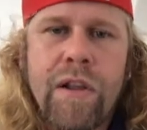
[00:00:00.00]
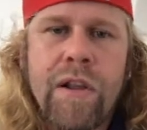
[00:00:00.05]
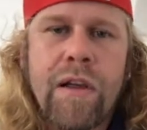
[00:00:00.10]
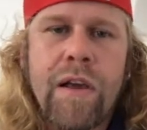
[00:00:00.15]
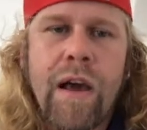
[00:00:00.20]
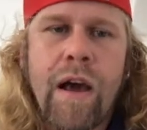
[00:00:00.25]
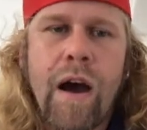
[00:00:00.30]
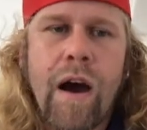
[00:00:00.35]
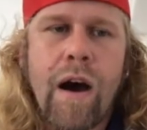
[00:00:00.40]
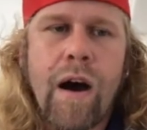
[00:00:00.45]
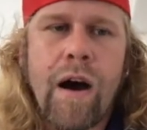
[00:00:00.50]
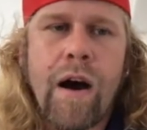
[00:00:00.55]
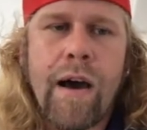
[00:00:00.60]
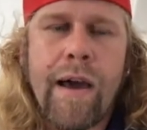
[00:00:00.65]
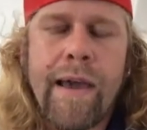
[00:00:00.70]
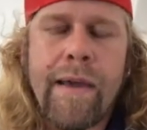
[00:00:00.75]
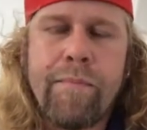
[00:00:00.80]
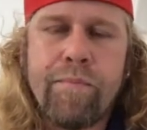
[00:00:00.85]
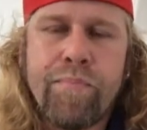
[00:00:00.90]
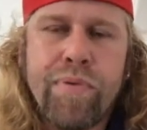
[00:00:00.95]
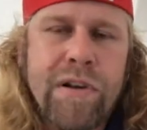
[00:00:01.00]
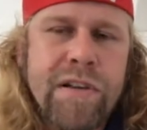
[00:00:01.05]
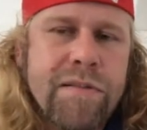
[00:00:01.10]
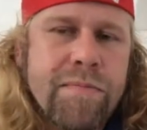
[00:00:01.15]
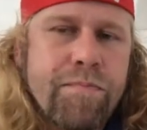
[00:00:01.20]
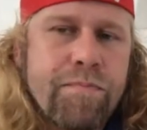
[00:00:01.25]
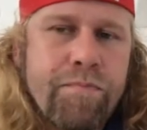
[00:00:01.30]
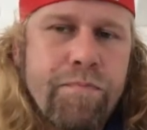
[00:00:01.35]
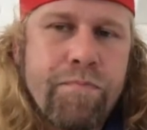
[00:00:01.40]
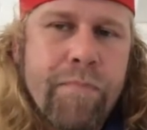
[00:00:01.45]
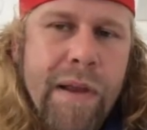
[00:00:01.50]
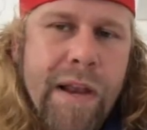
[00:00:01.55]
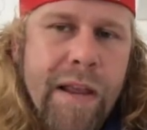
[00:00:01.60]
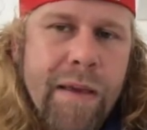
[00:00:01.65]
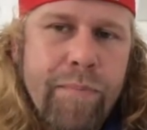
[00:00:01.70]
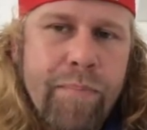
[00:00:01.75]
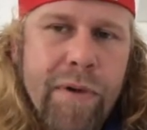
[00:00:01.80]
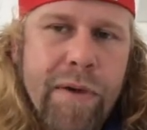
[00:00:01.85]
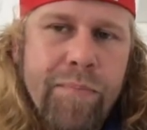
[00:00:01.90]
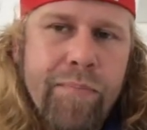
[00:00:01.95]
And plus, many
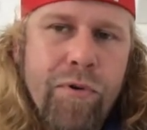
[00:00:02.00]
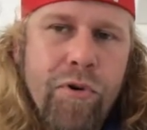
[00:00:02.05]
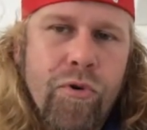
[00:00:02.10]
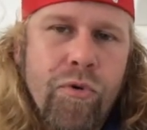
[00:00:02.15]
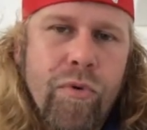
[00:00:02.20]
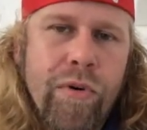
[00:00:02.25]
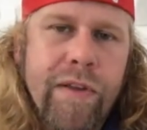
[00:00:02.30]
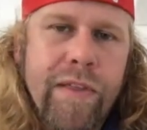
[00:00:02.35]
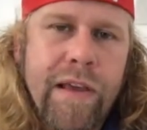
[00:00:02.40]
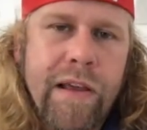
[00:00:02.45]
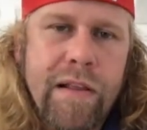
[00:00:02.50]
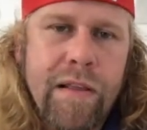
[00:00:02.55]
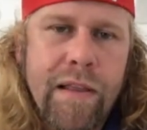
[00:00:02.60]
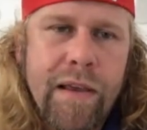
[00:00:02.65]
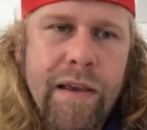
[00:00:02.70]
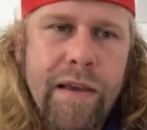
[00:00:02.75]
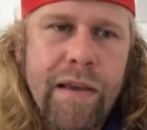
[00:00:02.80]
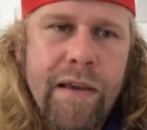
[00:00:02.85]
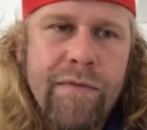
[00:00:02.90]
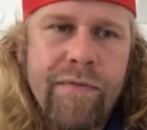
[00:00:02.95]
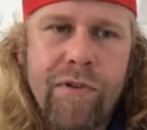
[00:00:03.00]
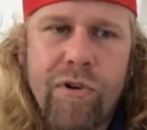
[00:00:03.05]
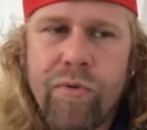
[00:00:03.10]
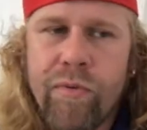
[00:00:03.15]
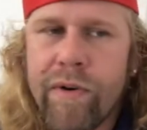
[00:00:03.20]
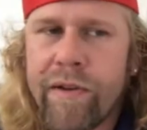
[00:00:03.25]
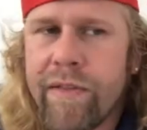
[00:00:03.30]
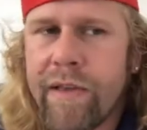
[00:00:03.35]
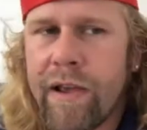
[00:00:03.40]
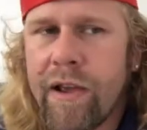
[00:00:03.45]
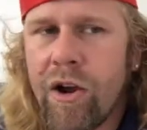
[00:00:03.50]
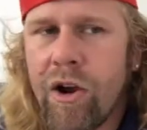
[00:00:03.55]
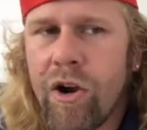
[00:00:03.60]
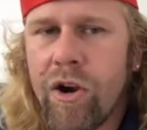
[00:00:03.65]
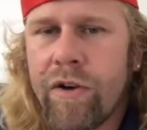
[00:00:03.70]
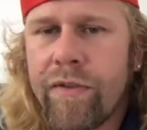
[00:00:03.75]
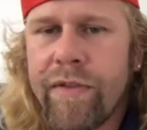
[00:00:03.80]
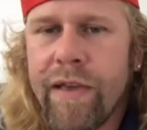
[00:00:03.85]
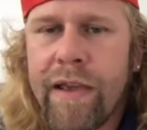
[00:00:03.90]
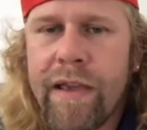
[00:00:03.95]
people where they live or where they
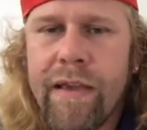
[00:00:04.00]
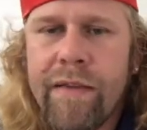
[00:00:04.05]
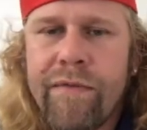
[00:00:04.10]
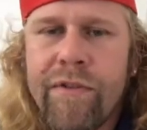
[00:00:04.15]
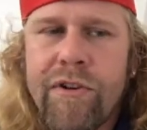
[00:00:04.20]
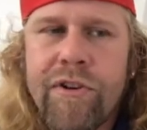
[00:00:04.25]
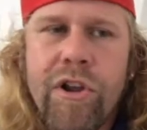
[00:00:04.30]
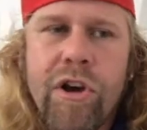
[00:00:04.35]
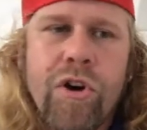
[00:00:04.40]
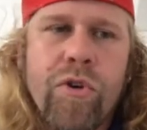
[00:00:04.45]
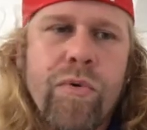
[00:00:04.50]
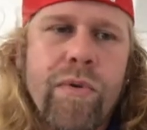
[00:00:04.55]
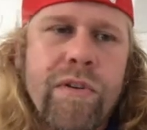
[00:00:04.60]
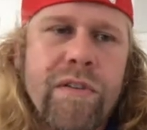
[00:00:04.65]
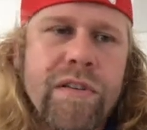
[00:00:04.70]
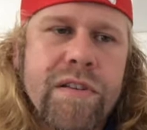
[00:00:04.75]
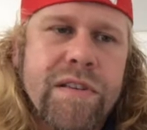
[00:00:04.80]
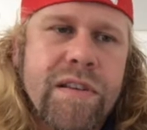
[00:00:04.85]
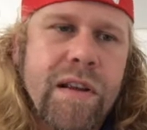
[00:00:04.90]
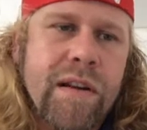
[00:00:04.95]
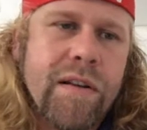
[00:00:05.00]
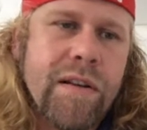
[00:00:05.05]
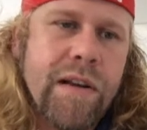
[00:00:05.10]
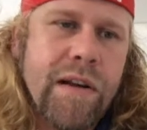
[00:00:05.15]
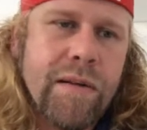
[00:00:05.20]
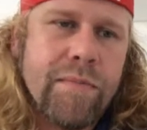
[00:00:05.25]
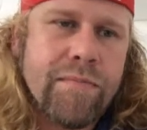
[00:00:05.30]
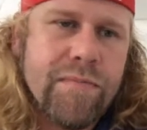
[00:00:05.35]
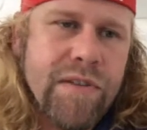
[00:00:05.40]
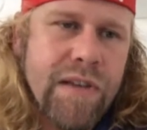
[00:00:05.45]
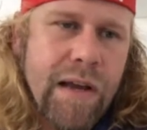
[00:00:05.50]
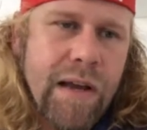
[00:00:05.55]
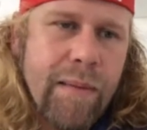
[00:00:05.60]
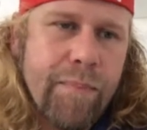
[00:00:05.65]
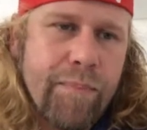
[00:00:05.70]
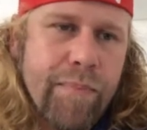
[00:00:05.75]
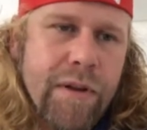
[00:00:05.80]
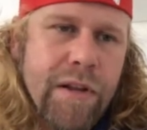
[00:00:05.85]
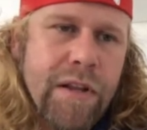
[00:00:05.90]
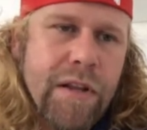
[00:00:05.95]
are, they even know where the sun comes
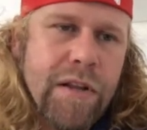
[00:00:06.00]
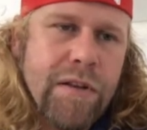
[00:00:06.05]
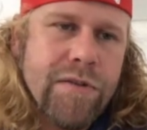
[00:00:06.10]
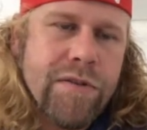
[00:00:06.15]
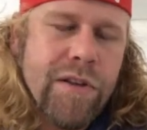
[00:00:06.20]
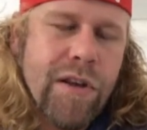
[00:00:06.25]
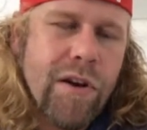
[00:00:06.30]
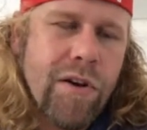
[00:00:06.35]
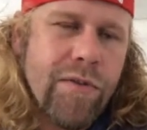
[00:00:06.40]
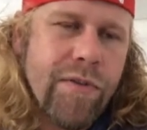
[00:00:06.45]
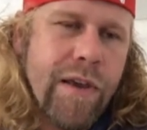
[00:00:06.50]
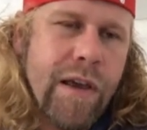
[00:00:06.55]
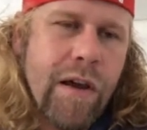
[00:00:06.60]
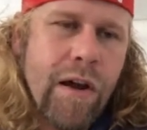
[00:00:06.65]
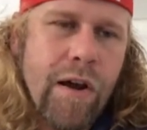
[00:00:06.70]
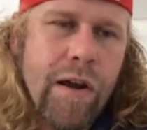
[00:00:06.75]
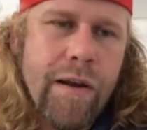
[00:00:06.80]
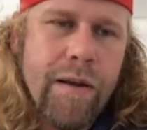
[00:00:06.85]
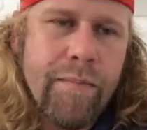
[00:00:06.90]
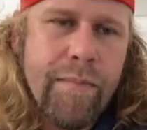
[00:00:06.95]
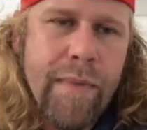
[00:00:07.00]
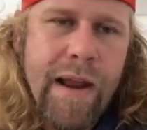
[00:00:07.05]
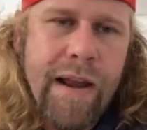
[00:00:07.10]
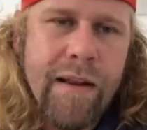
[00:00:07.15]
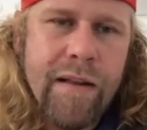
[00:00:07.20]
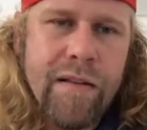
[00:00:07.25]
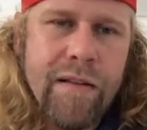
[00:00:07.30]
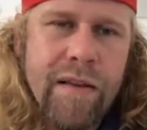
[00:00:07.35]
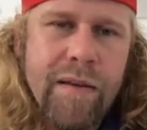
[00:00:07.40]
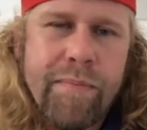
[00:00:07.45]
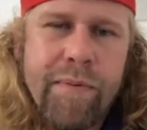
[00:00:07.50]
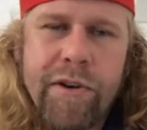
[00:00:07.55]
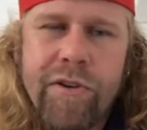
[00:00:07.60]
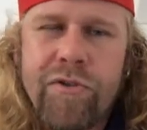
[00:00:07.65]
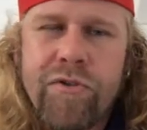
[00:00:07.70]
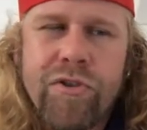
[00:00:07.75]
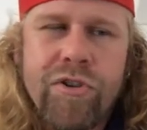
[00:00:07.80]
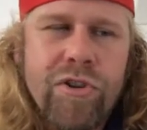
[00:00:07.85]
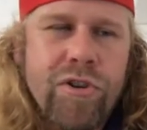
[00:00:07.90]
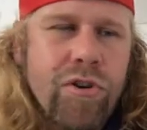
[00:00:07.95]
up. So they automatically, but
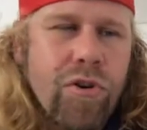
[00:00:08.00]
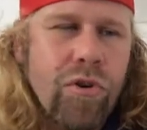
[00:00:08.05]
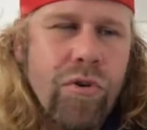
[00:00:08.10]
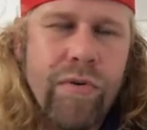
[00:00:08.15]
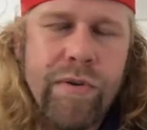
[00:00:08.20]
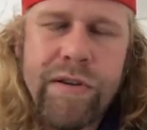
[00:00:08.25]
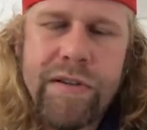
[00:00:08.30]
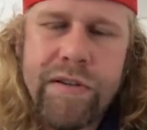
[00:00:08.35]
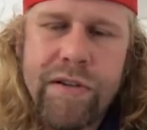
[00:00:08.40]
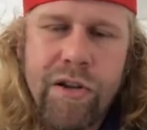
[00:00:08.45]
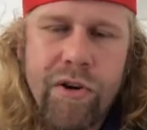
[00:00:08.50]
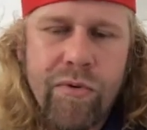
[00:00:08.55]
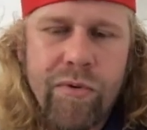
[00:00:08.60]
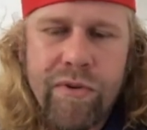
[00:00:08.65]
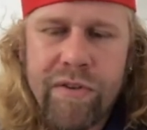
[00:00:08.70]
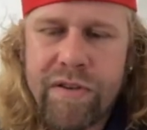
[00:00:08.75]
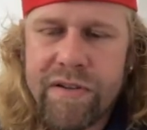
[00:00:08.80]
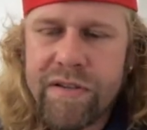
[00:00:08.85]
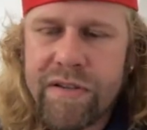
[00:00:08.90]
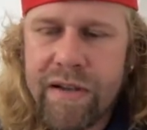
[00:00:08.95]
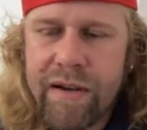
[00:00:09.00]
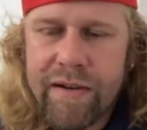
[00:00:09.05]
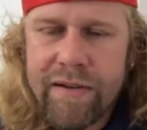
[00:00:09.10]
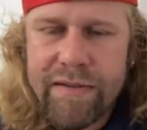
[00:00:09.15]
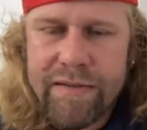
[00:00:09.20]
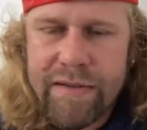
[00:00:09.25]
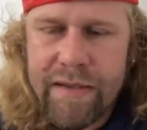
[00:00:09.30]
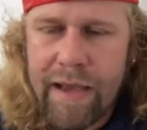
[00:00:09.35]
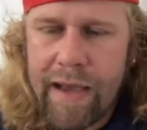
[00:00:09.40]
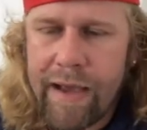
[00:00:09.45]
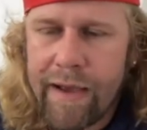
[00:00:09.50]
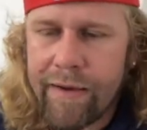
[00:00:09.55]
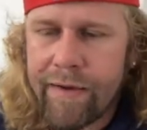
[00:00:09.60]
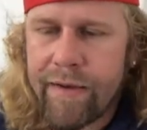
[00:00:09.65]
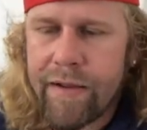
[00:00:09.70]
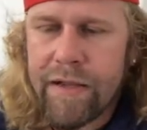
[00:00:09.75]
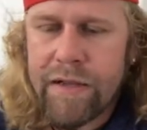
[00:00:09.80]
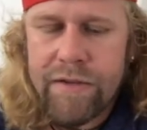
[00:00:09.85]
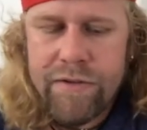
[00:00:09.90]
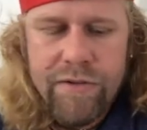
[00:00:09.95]
you should always know where the sun is at.
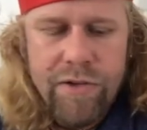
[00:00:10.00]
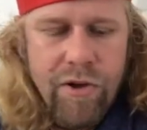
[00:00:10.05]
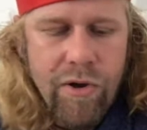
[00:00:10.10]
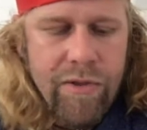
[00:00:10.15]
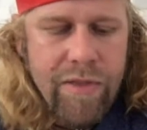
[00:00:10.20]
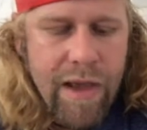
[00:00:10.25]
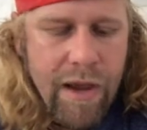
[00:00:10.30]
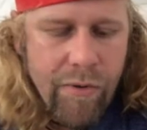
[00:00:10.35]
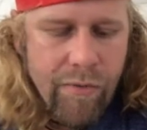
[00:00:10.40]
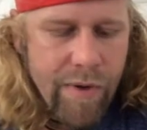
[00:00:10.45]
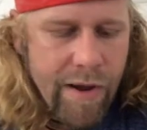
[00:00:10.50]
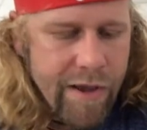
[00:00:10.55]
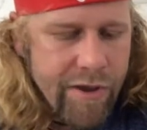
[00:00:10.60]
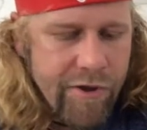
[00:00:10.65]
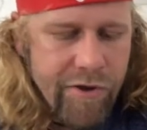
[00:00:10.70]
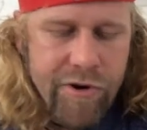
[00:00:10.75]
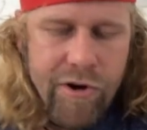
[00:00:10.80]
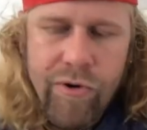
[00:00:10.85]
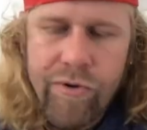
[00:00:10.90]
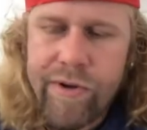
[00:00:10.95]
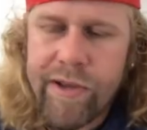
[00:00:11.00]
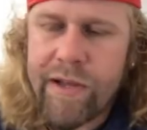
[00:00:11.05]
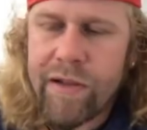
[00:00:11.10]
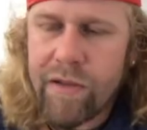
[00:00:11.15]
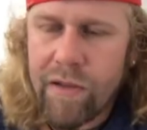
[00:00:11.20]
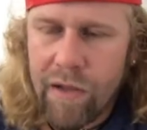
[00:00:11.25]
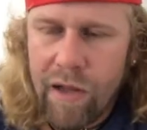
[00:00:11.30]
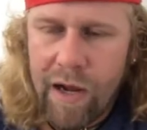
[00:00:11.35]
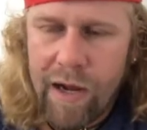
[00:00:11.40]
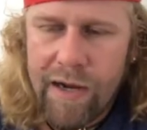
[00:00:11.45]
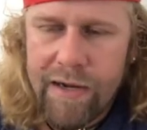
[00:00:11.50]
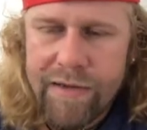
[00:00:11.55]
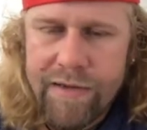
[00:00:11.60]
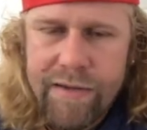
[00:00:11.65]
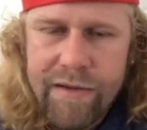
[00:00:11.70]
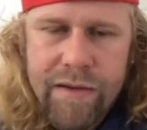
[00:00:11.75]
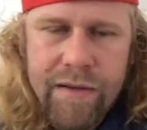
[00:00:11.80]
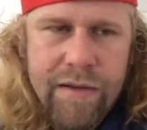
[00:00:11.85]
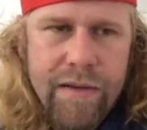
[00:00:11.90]
So that way you don't get lost.